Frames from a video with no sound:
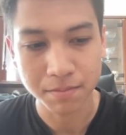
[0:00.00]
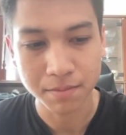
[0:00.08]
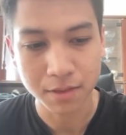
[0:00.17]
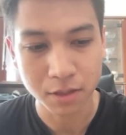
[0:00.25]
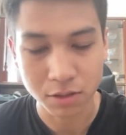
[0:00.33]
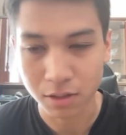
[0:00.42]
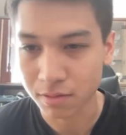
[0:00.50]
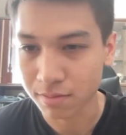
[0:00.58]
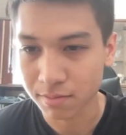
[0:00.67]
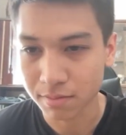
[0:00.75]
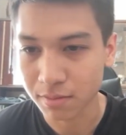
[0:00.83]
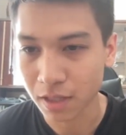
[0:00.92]
It's not
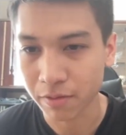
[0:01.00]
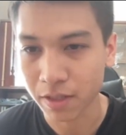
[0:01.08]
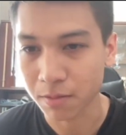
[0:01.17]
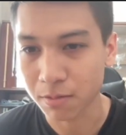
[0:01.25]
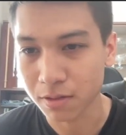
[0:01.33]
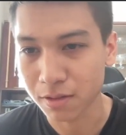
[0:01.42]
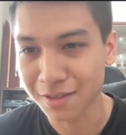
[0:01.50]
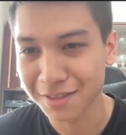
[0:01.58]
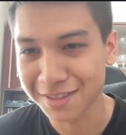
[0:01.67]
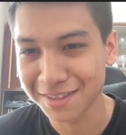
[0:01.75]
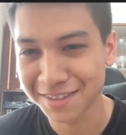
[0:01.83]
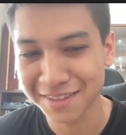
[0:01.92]
available
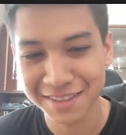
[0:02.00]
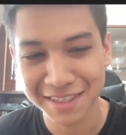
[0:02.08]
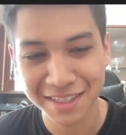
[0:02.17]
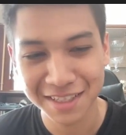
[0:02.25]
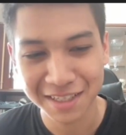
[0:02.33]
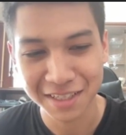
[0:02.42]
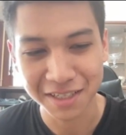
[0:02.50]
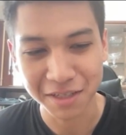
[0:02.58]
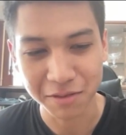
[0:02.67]
in our